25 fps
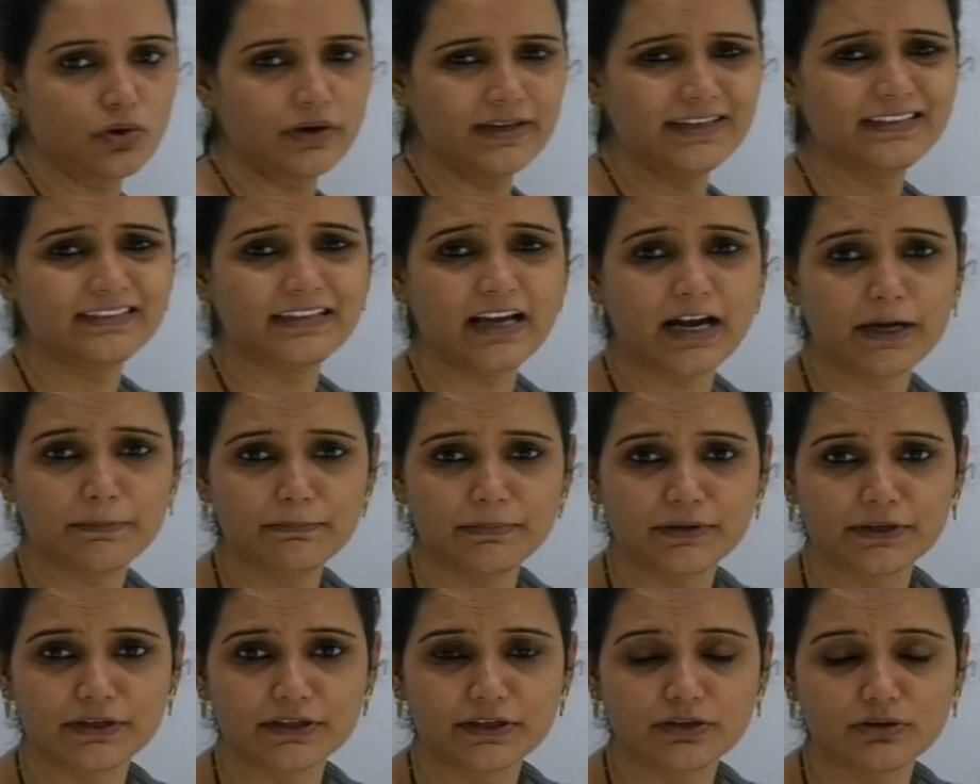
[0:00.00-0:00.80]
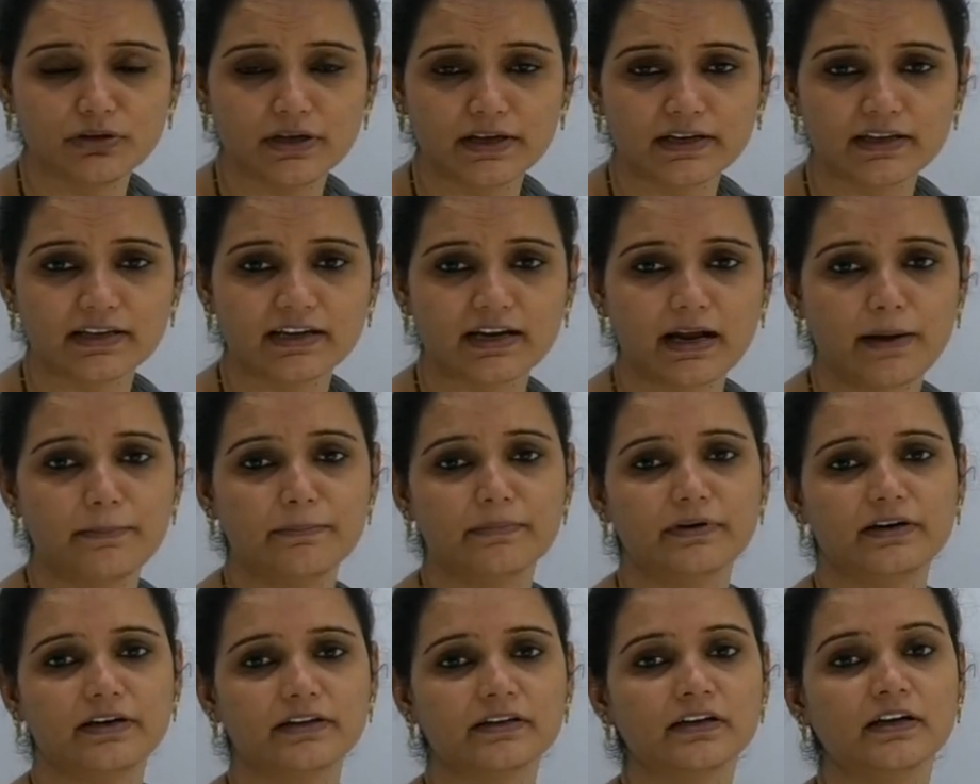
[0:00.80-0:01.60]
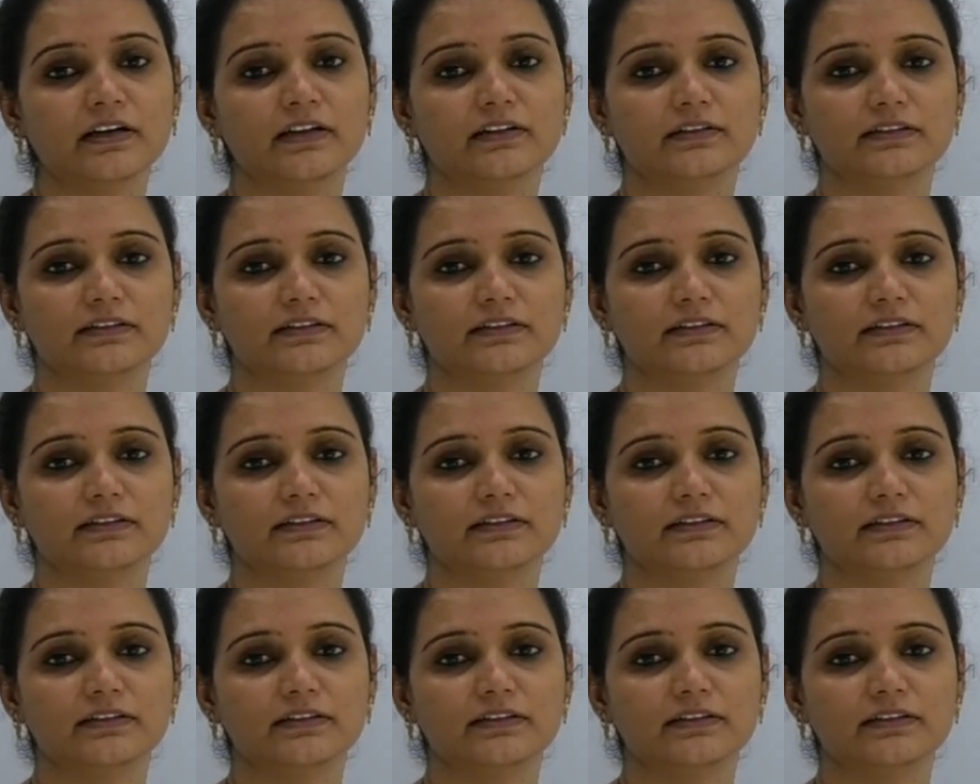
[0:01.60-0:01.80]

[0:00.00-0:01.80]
in that particular grammar,